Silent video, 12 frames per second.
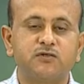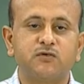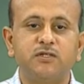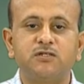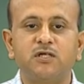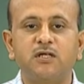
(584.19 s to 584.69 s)
So,
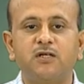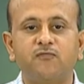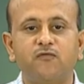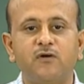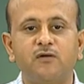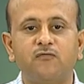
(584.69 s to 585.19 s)
these are
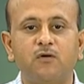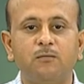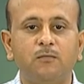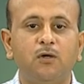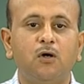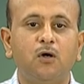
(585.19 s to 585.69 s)
different from
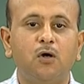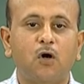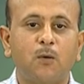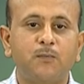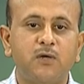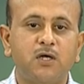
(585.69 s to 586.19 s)

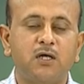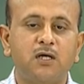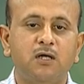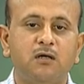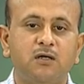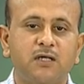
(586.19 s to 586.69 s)
optical
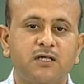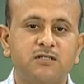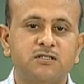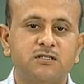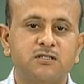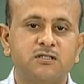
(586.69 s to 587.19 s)

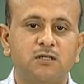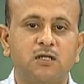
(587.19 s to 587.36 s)
lenses.